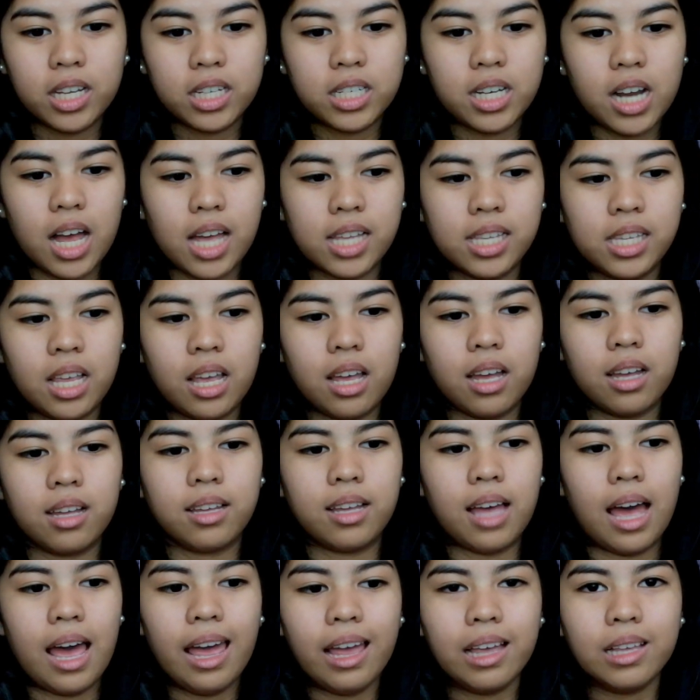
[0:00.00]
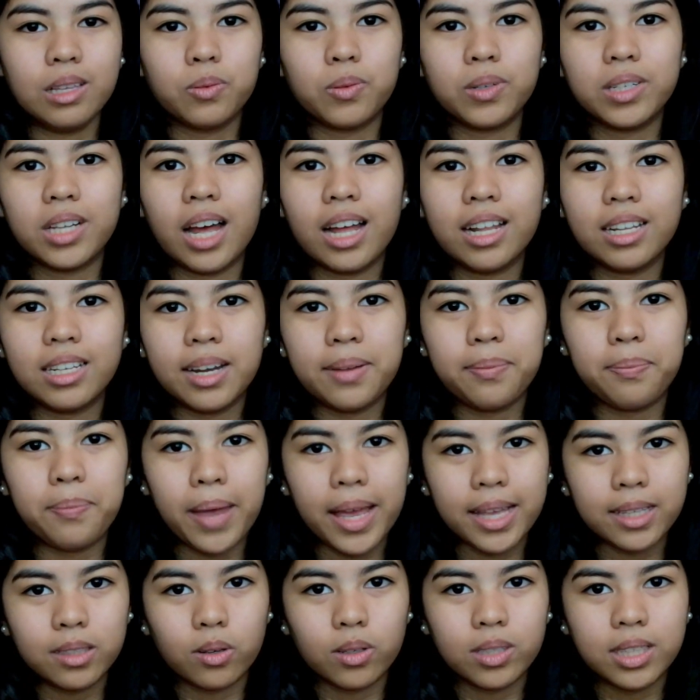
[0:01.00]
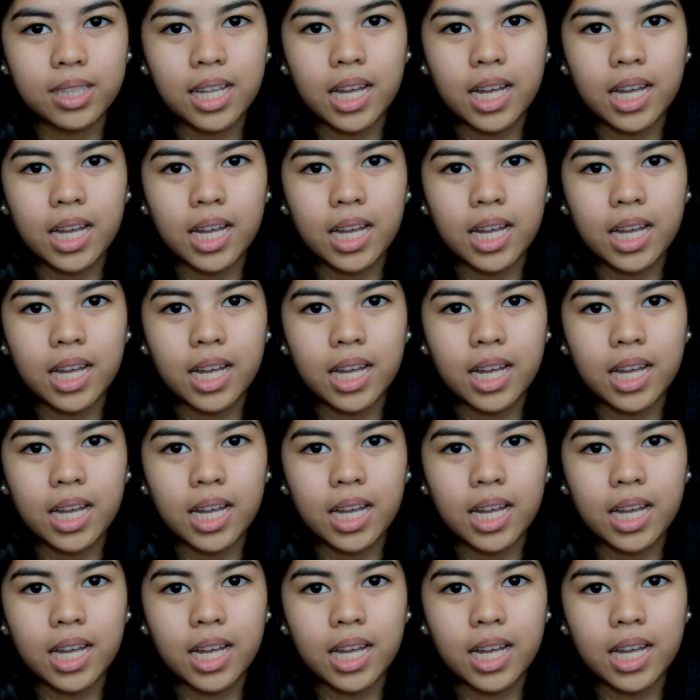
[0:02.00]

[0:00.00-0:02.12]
na siya kasi, guys, 100 pesos.